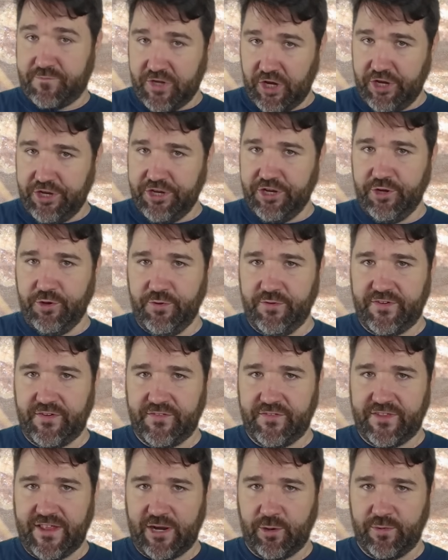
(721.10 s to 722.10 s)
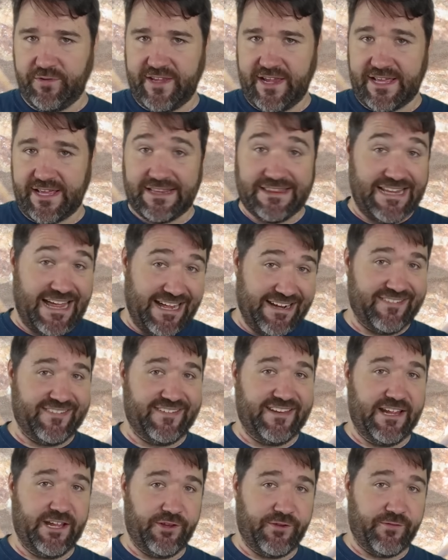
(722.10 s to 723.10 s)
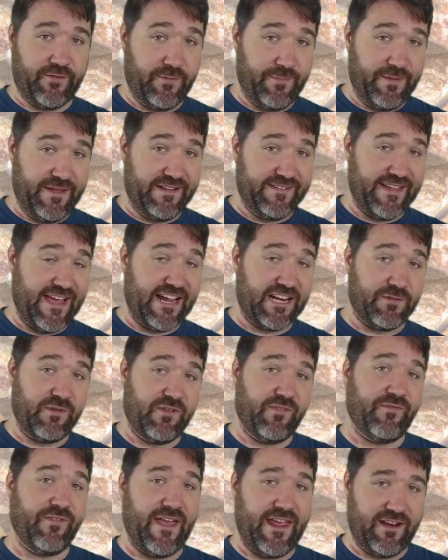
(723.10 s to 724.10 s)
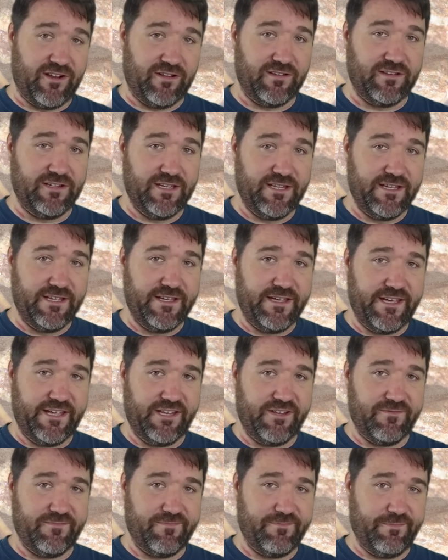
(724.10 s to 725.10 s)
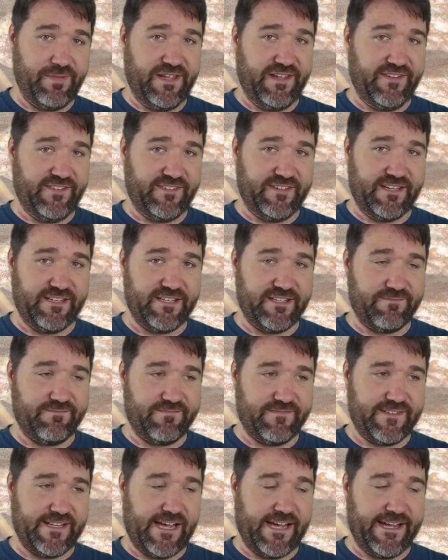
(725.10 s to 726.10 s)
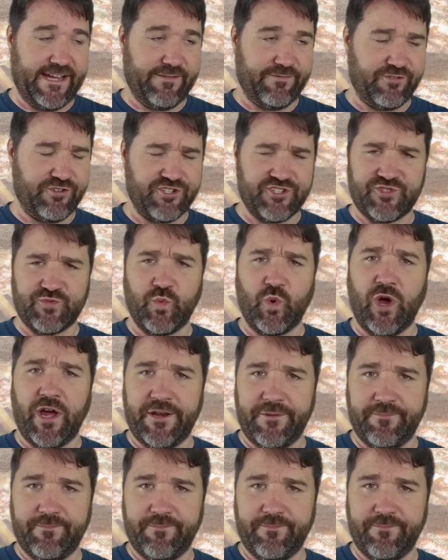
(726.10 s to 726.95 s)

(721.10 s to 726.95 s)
good news is that it would take a lot of stings for the bee attack to be fatal, and bees tend to die after just one.